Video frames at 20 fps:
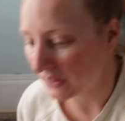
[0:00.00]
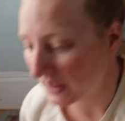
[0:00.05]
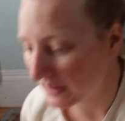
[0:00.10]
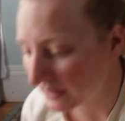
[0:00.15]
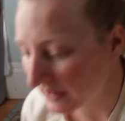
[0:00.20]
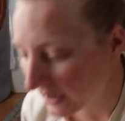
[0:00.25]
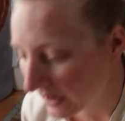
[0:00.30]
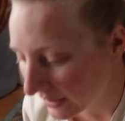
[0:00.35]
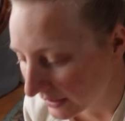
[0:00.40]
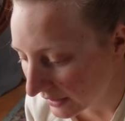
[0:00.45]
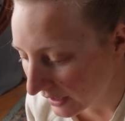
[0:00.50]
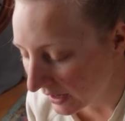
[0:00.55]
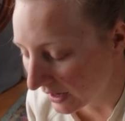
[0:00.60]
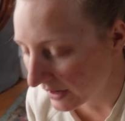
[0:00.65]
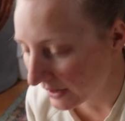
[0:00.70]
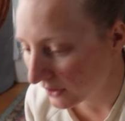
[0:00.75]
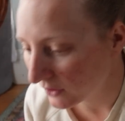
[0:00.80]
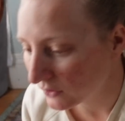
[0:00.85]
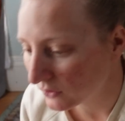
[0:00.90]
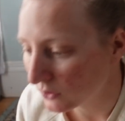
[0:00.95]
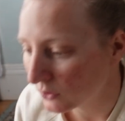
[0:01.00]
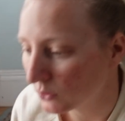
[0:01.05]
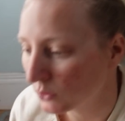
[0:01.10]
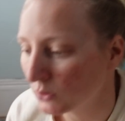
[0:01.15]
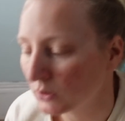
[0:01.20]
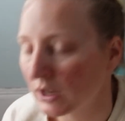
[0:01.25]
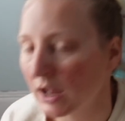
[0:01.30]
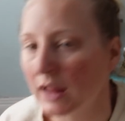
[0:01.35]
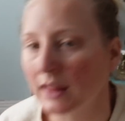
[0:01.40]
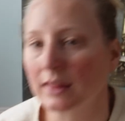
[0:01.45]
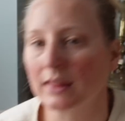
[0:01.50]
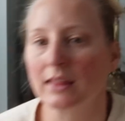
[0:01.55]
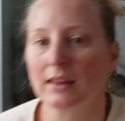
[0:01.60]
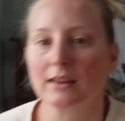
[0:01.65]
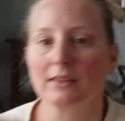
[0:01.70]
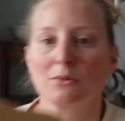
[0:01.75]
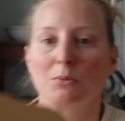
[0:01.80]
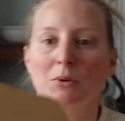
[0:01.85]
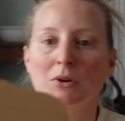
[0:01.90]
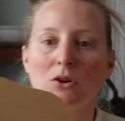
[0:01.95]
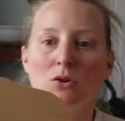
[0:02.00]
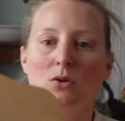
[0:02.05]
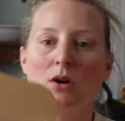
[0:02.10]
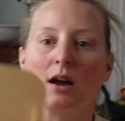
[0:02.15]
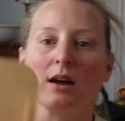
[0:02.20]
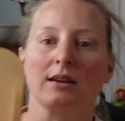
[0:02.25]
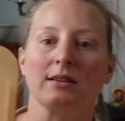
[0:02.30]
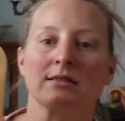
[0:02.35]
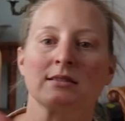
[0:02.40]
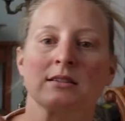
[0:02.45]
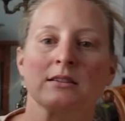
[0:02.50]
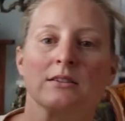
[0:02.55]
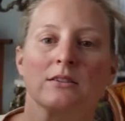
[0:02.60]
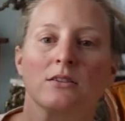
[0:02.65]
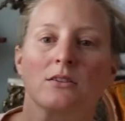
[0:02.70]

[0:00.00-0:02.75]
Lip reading: And then I also got this, but you guys